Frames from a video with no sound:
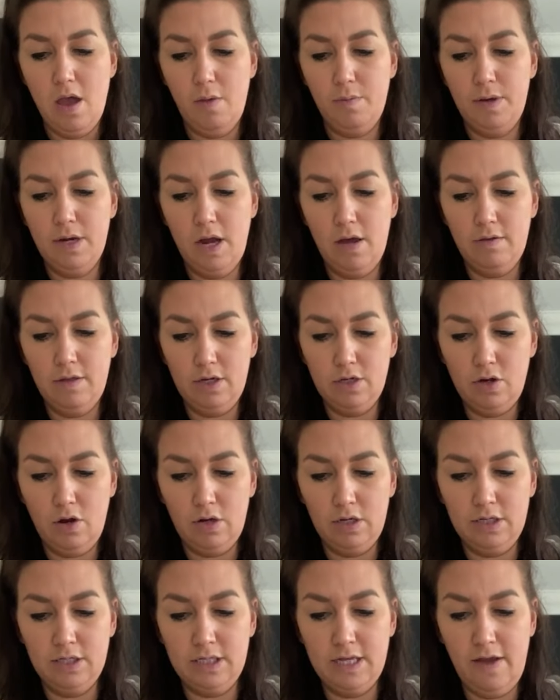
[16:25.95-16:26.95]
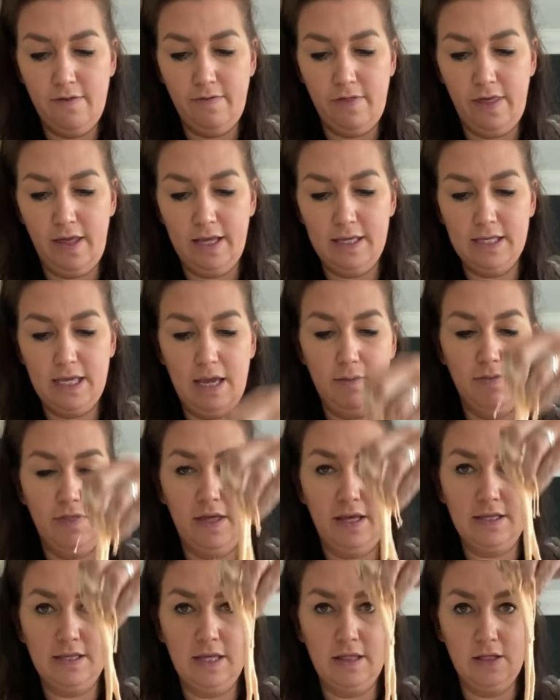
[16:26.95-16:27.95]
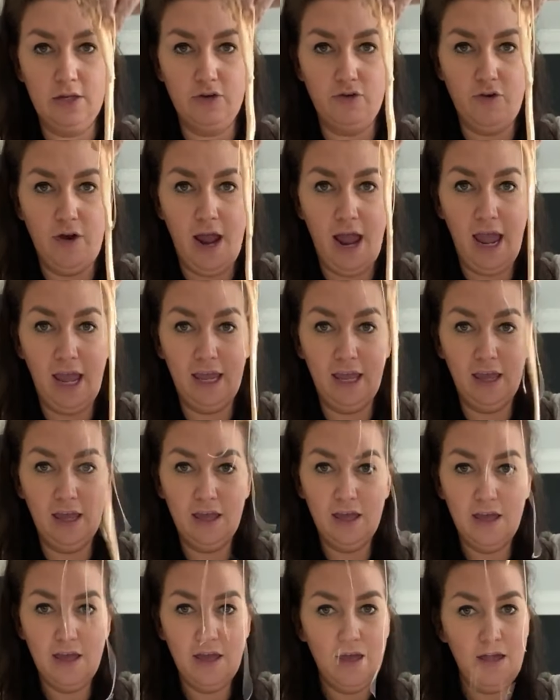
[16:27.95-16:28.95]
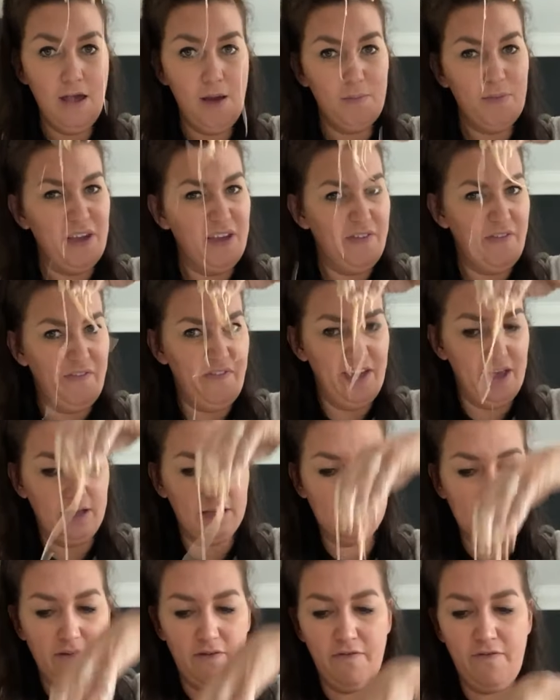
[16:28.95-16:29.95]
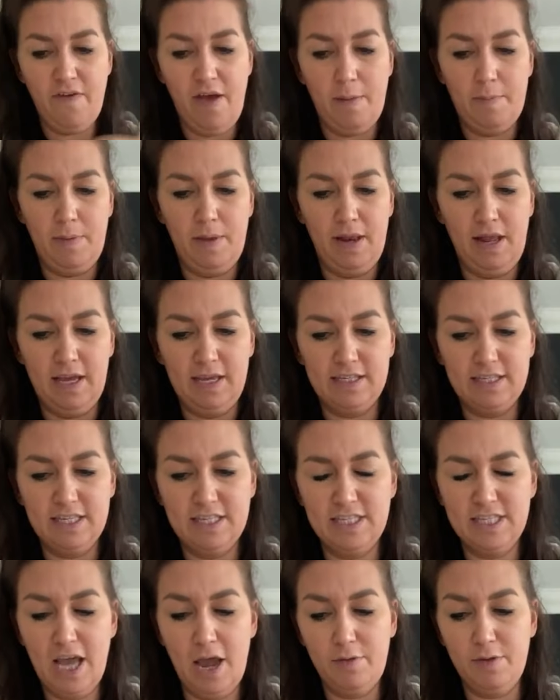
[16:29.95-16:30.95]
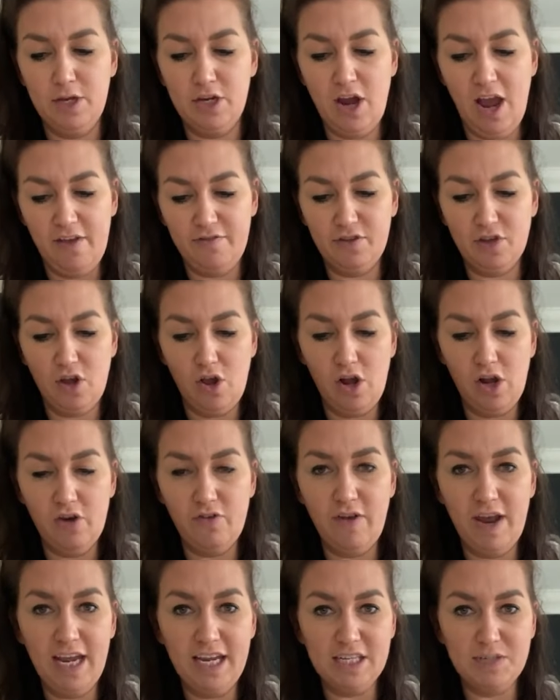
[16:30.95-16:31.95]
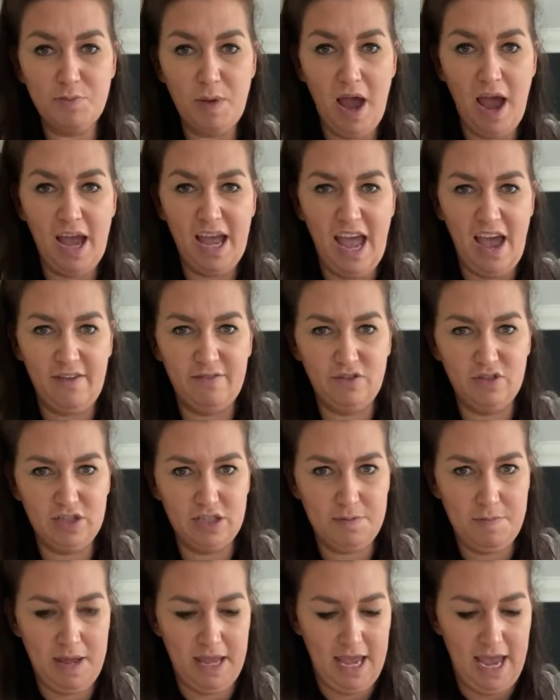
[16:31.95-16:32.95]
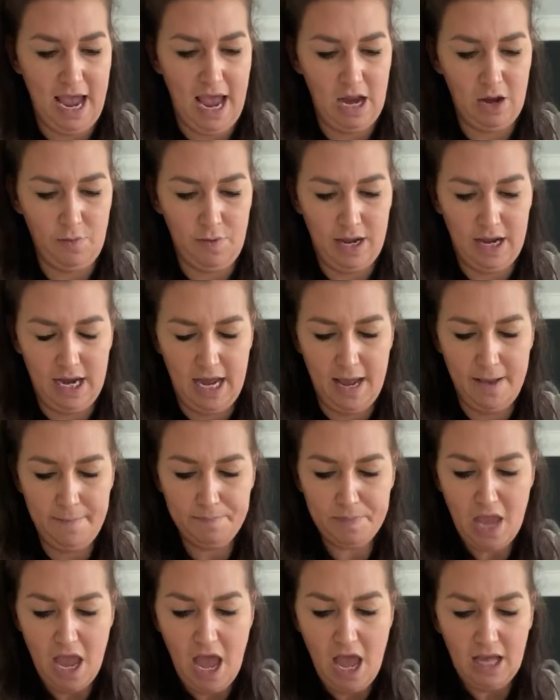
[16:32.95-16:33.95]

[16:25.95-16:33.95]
We know that toddlers never keep things in the tray, but it feels fabulous. So you don't have to colour it, but I have just to make it Halloweeny.